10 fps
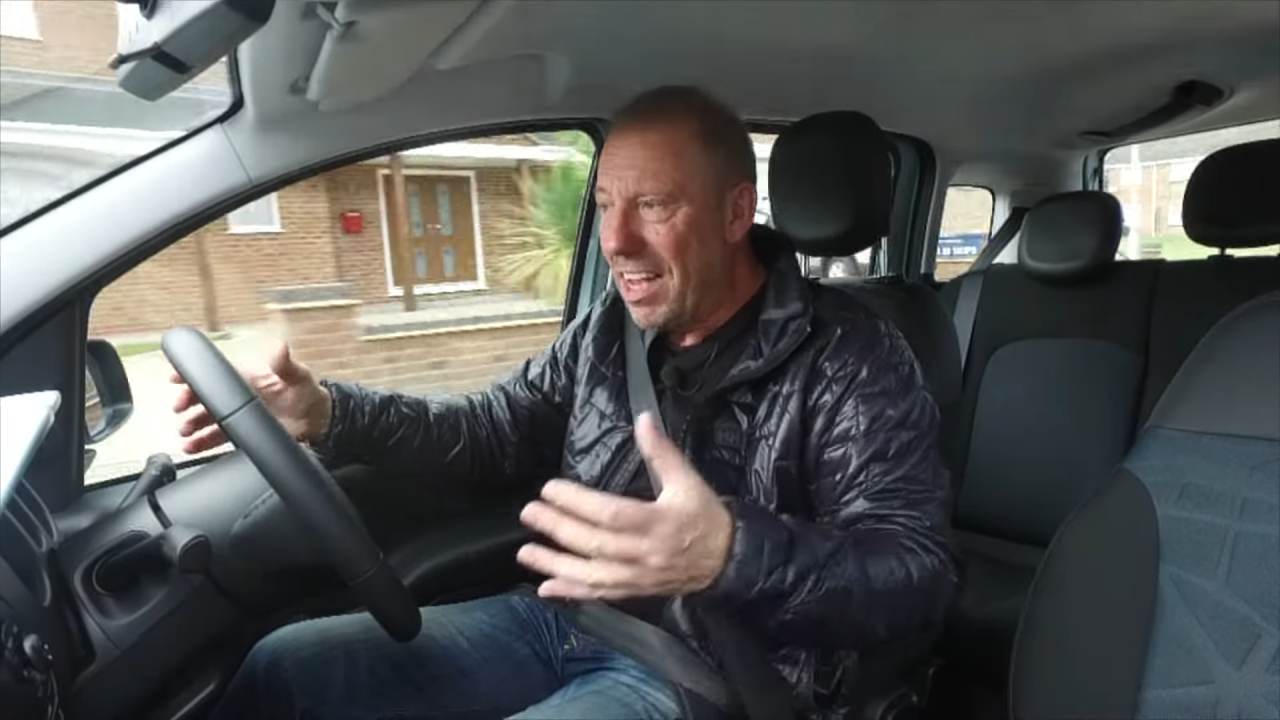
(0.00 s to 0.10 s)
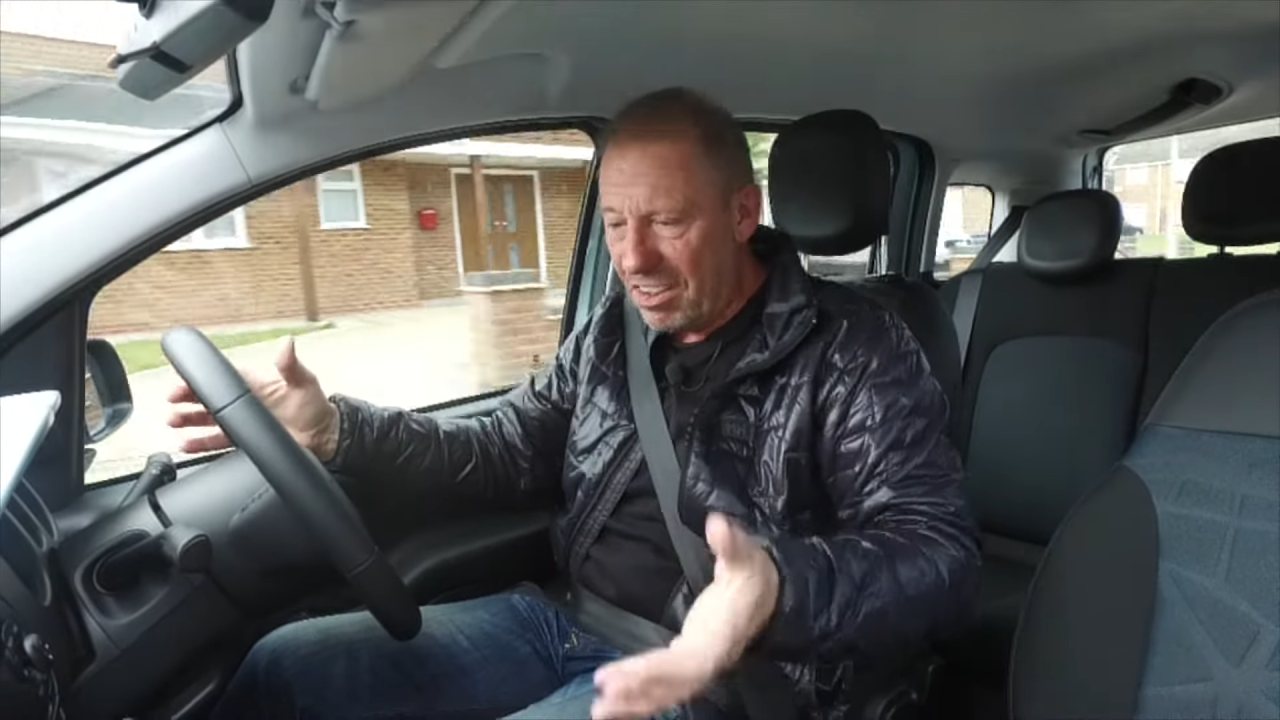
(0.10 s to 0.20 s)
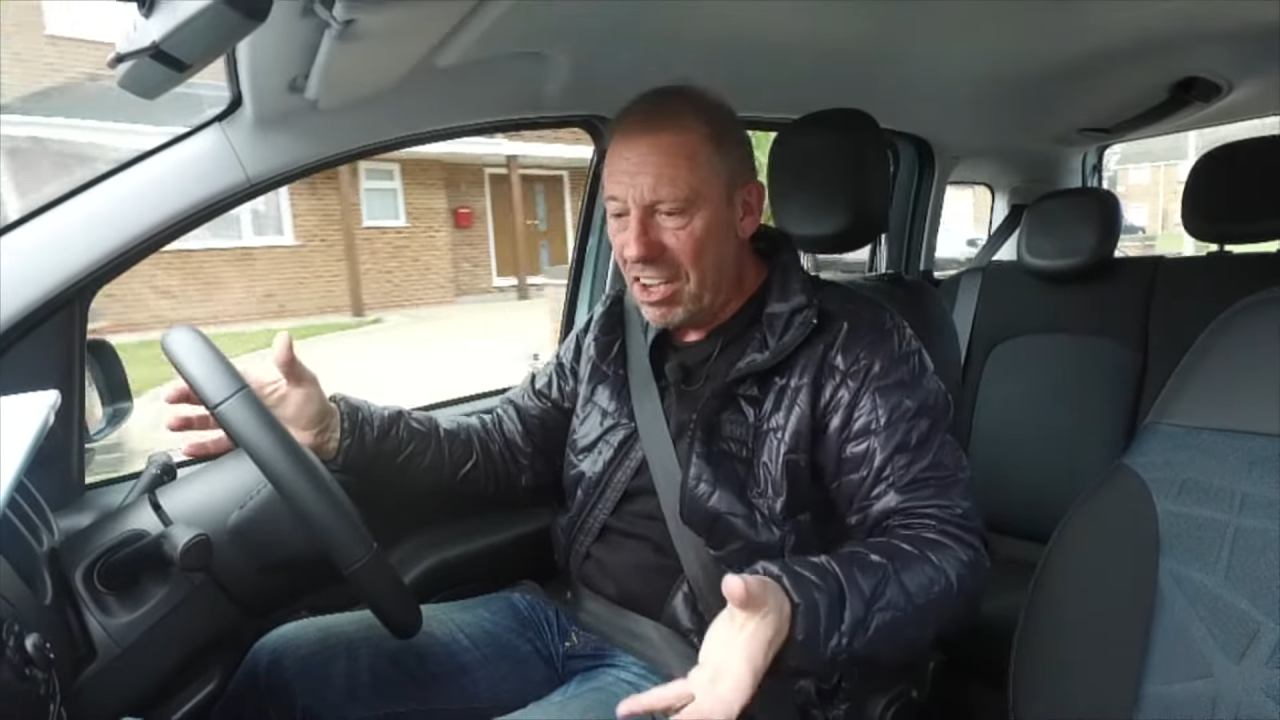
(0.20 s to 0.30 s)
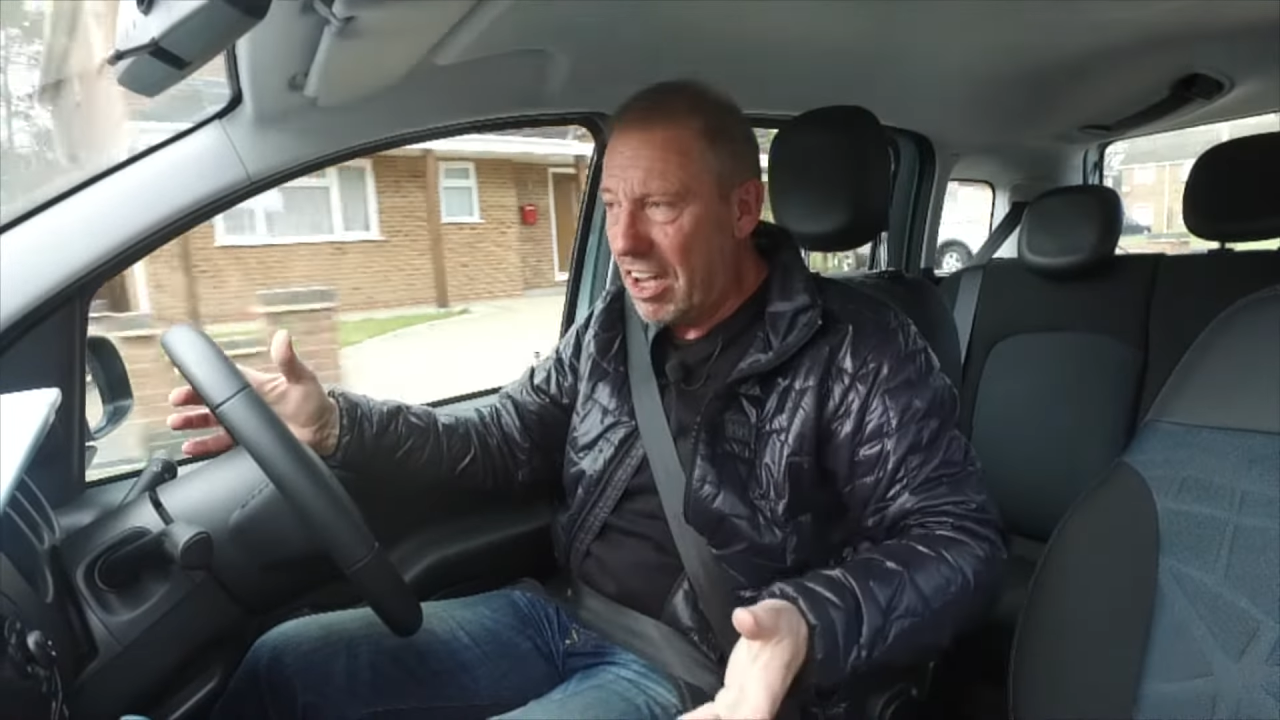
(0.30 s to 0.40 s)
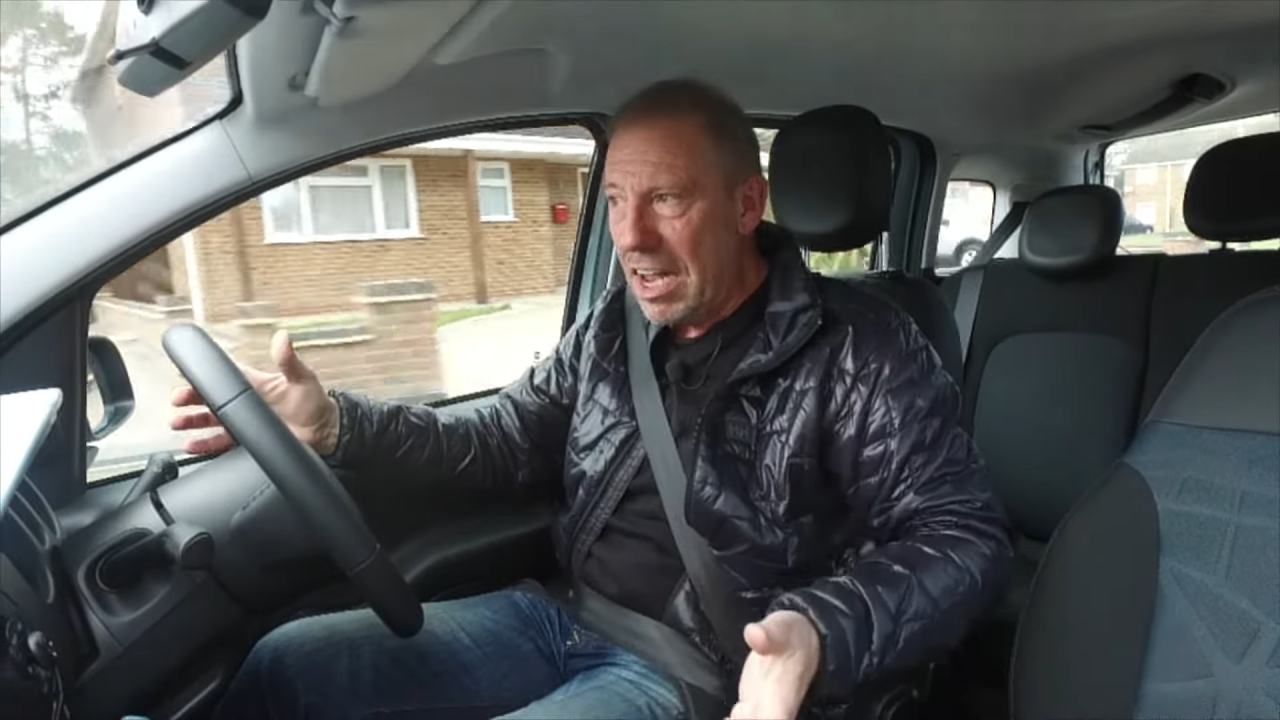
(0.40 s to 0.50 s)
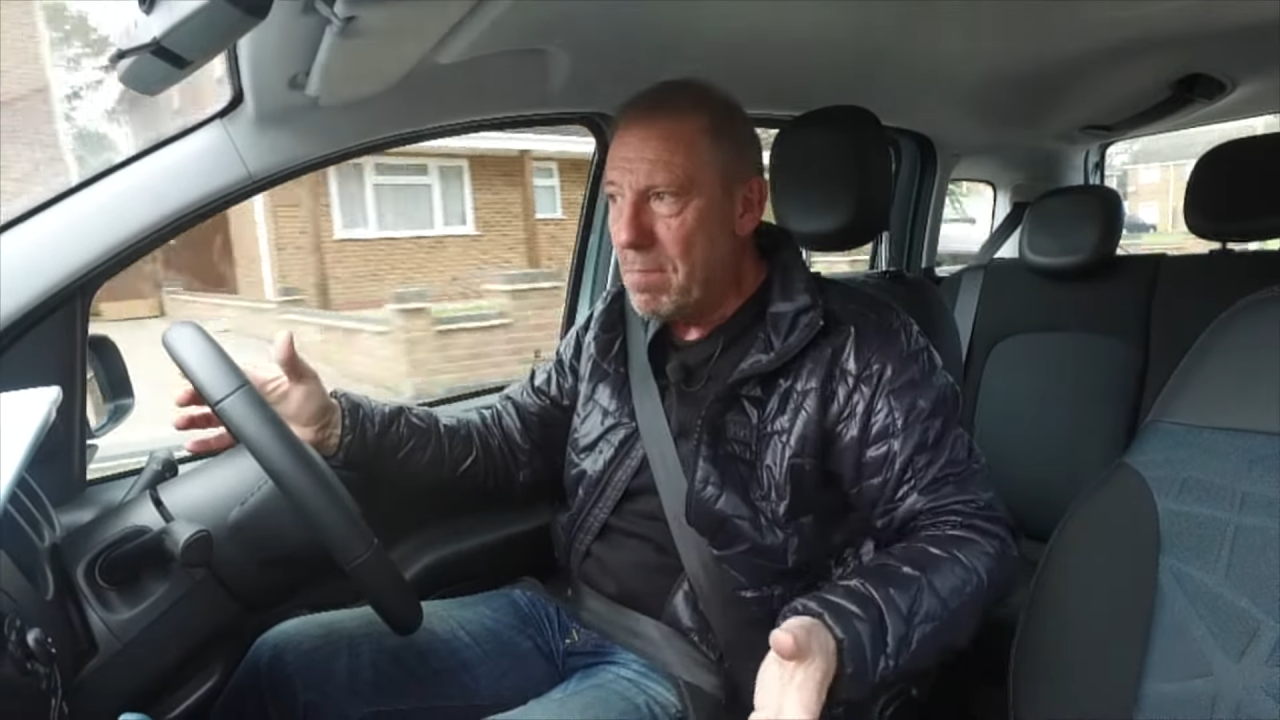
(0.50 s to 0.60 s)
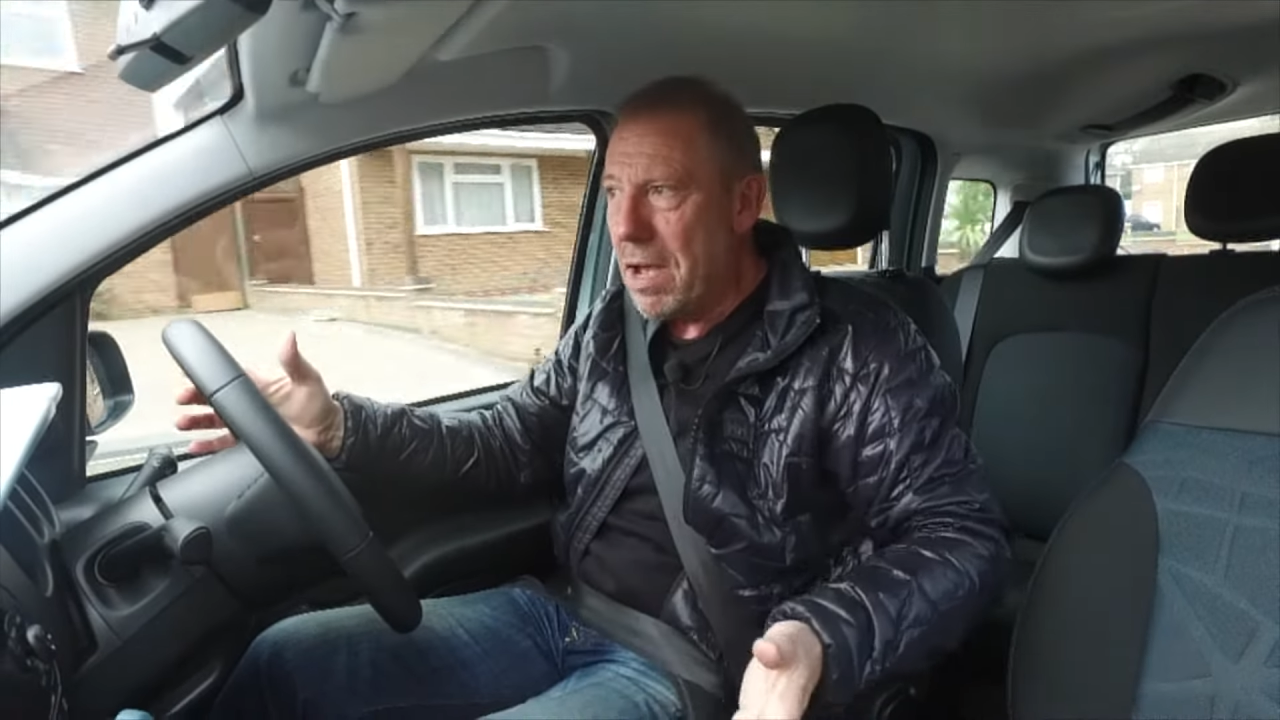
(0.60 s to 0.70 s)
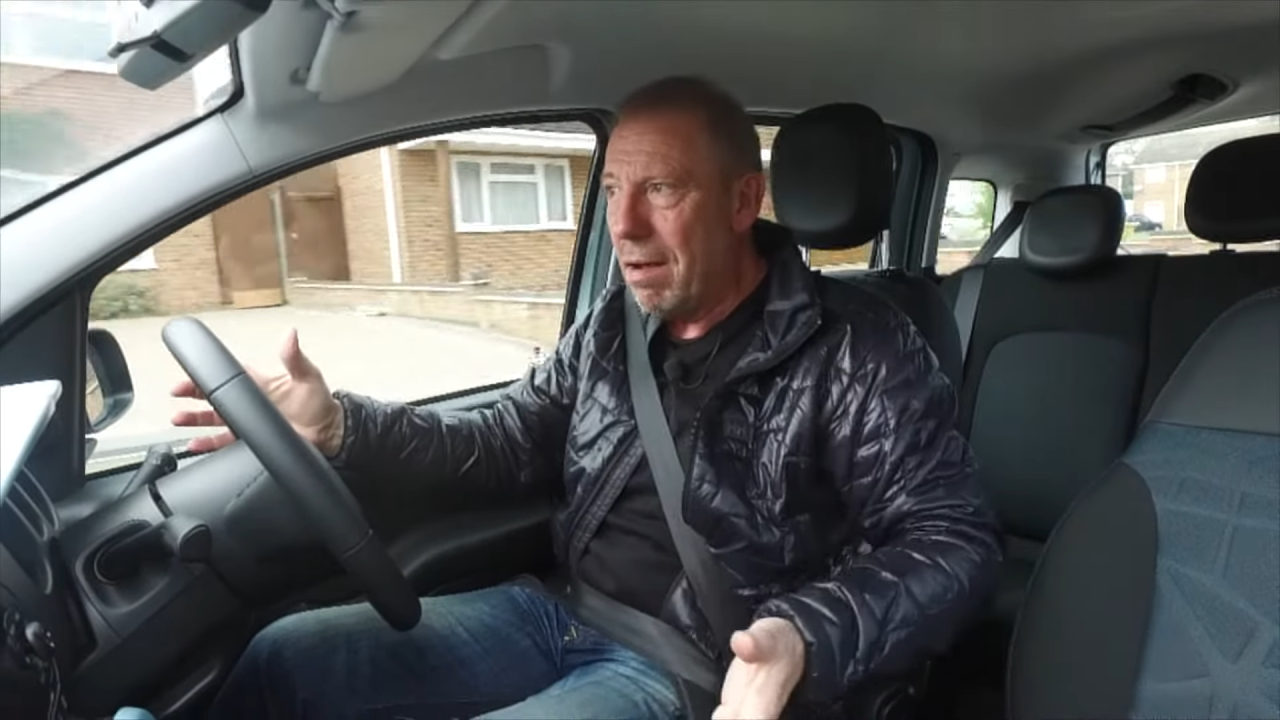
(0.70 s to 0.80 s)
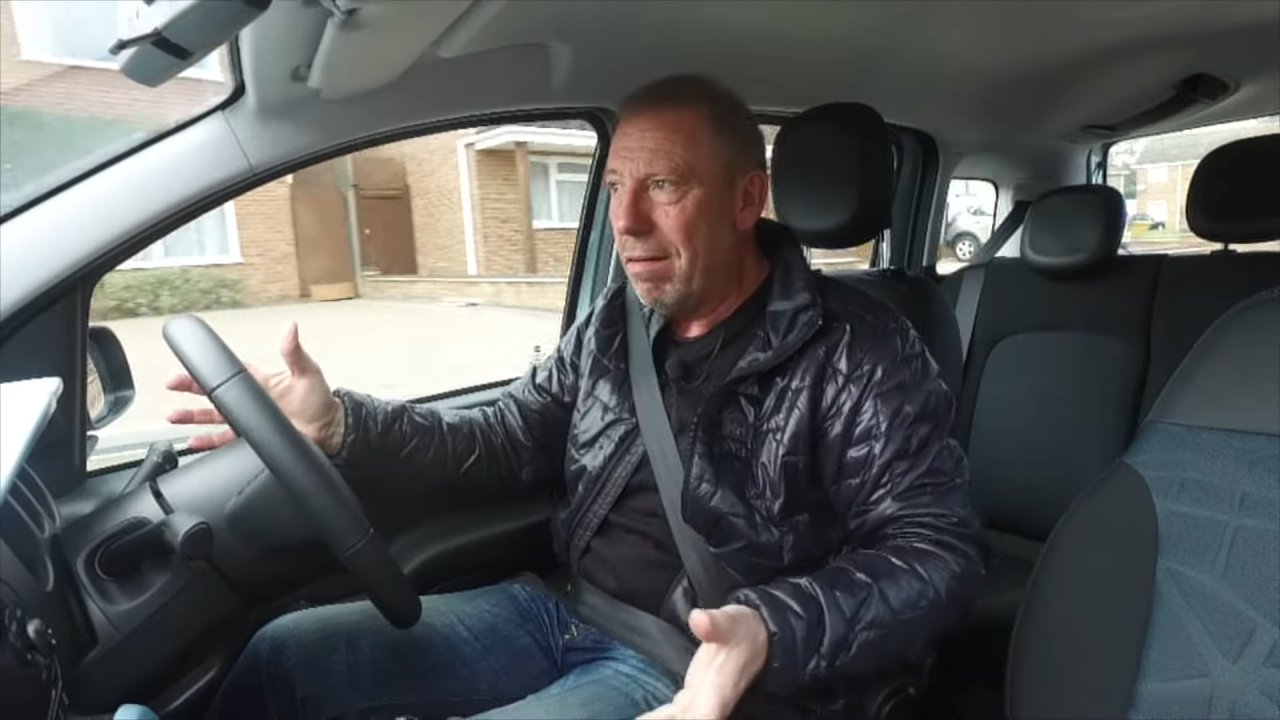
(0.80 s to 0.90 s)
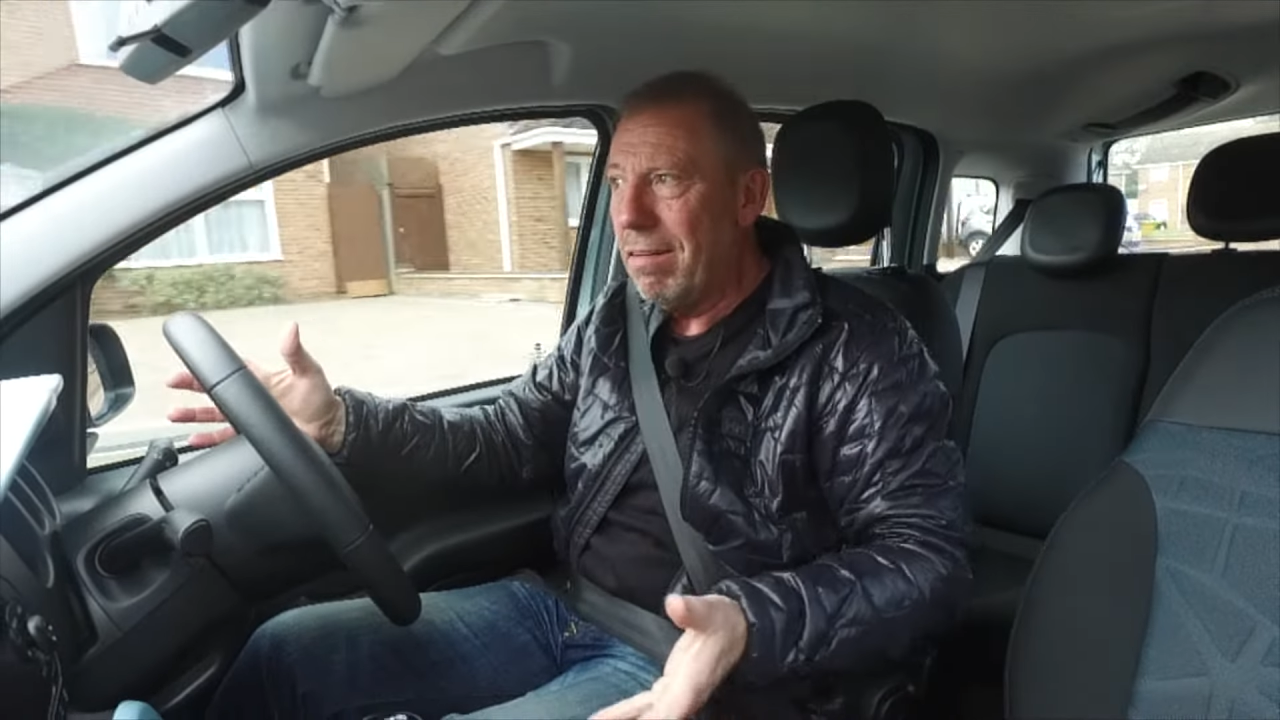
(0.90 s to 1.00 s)
it's the same
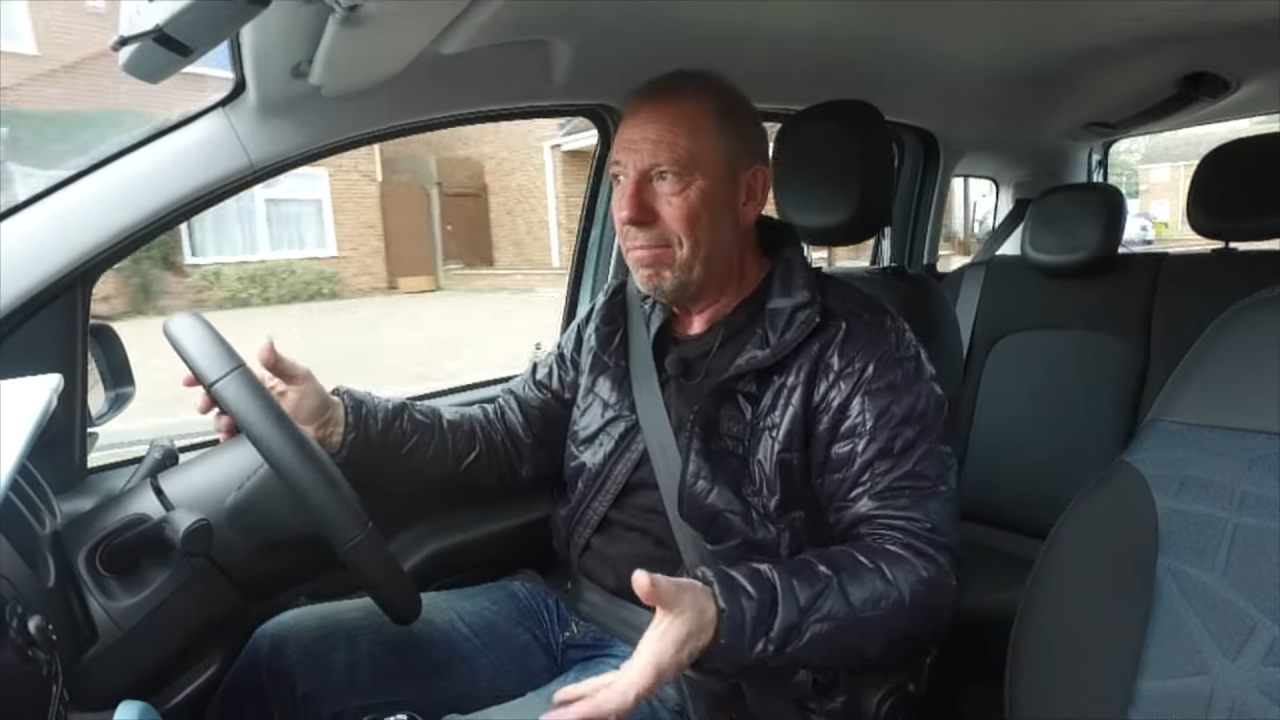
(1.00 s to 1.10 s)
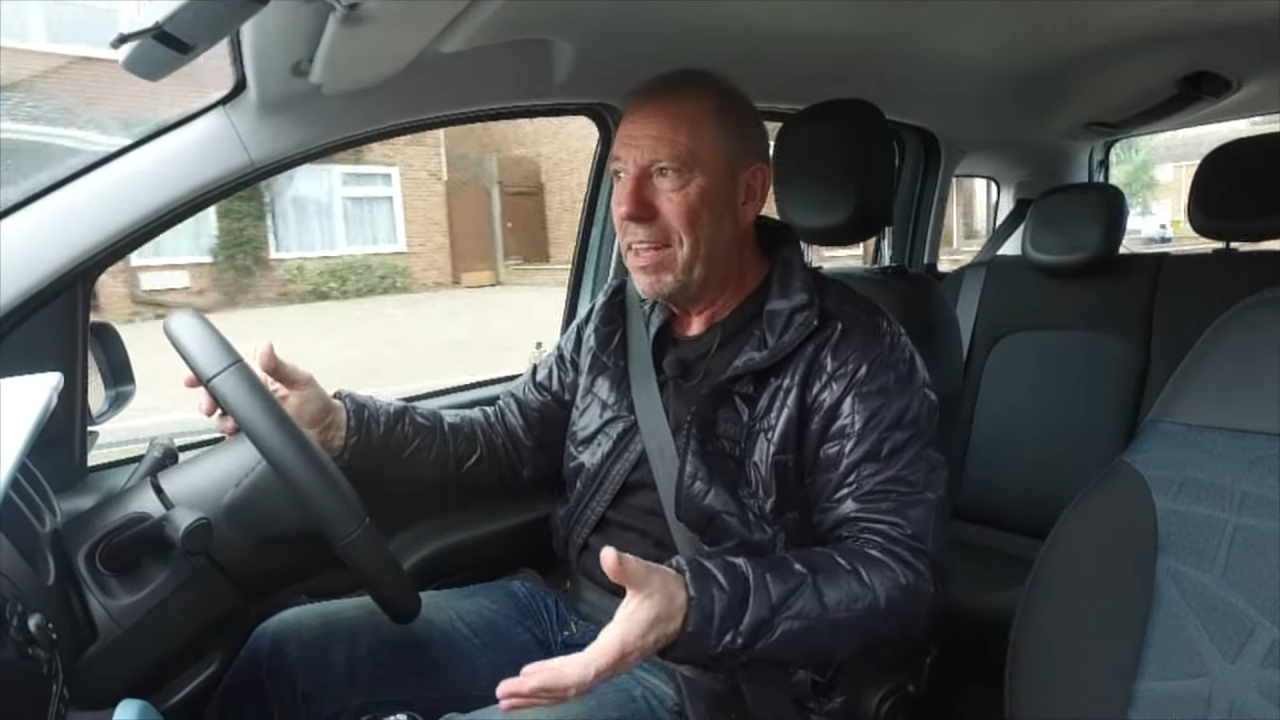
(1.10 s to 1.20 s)
car.